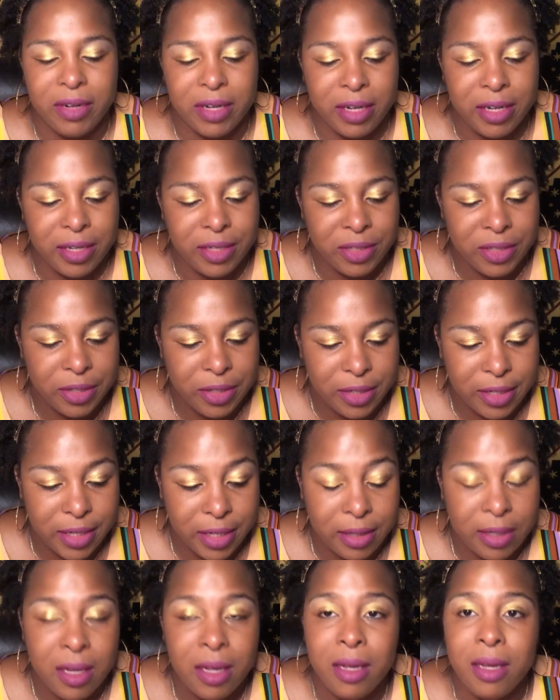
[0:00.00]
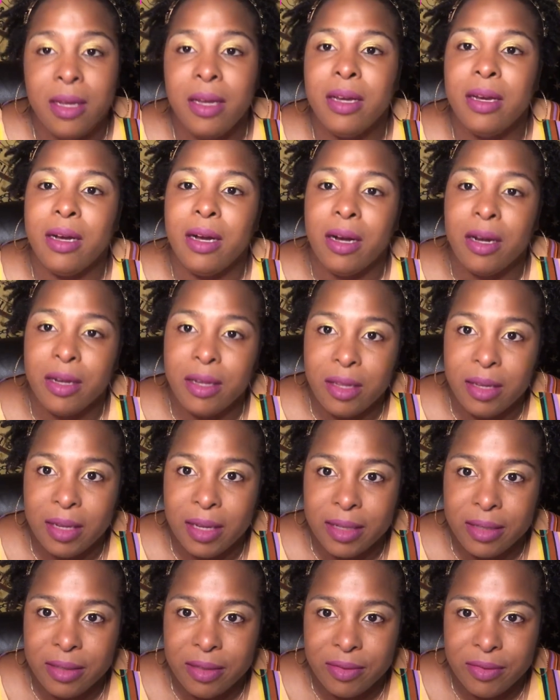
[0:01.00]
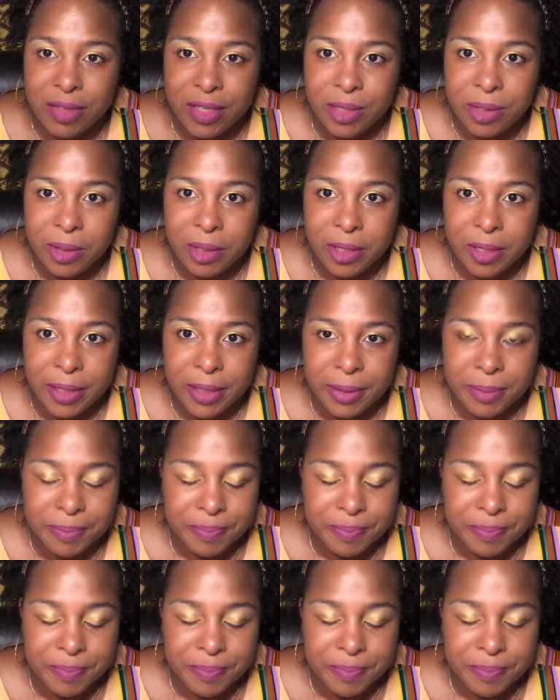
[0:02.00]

history, our collective history.